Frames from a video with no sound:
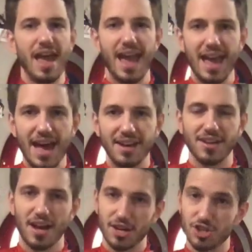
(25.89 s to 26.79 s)
and
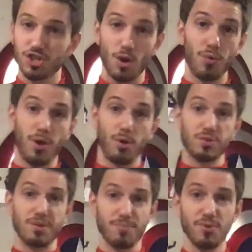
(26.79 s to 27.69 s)
kind of show
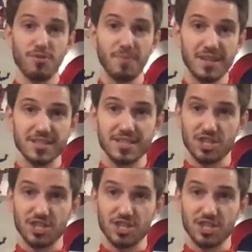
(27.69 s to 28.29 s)
those improvements